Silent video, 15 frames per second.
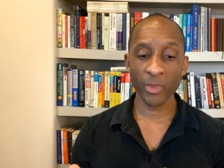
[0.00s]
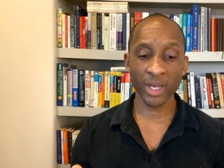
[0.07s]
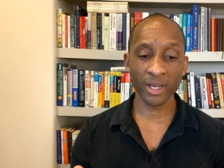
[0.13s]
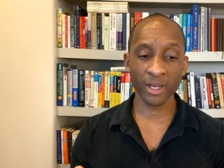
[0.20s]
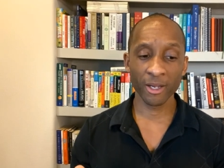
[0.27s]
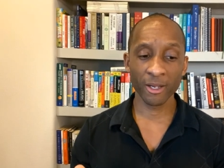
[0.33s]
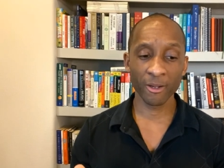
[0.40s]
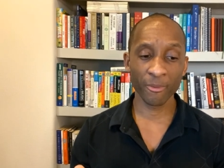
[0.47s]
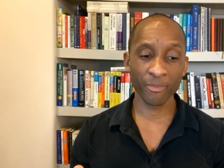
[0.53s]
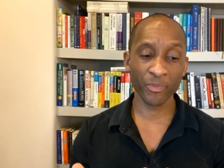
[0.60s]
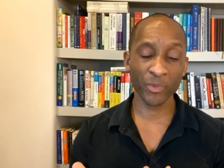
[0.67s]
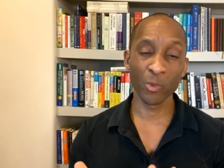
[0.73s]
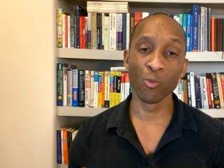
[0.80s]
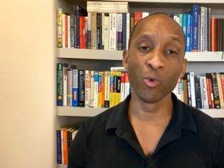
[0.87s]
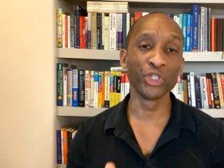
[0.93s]

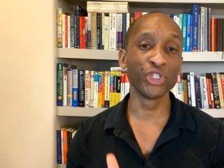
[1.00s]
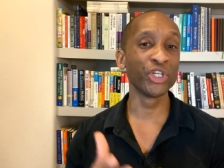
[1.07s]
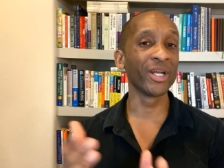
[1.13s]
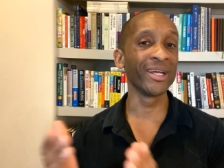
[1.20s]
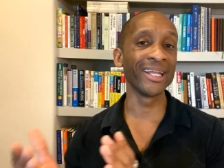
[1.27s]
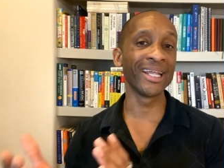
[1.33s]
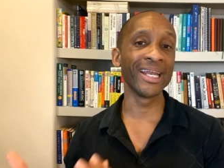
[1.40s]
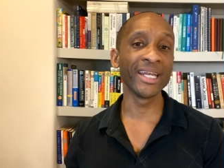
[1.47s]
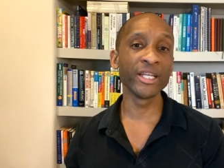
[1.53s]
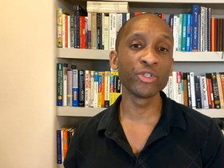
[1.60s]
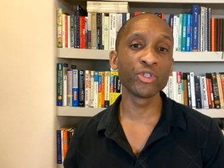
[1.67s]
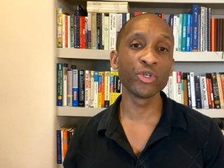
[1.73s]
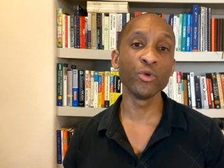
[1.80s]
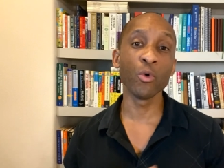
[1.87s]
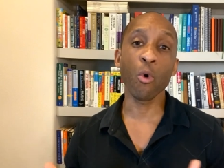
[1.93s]
um, what you're gonna get
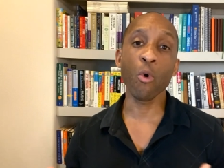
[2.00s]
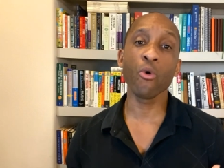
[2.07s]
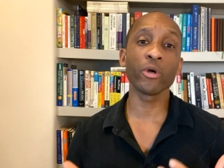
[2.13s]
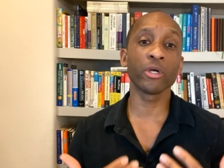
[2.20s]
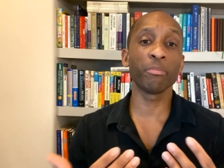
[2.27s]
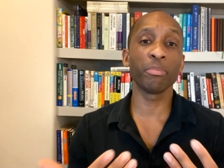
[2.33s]
into or to